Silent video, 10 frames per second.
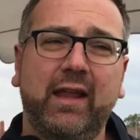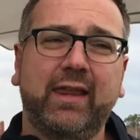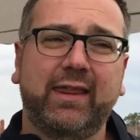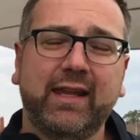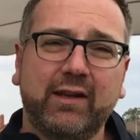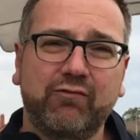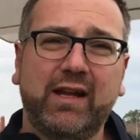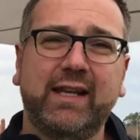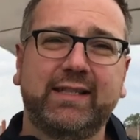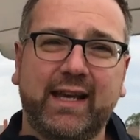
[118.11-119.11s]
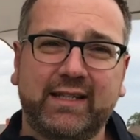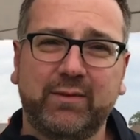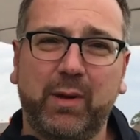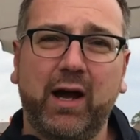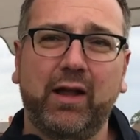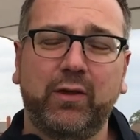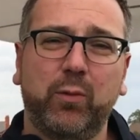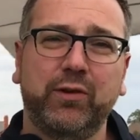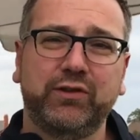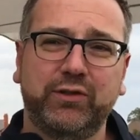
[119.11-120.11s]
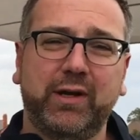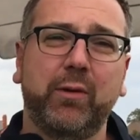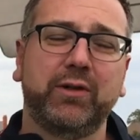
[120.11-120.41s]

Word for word: The thing that really sets apart the ones who go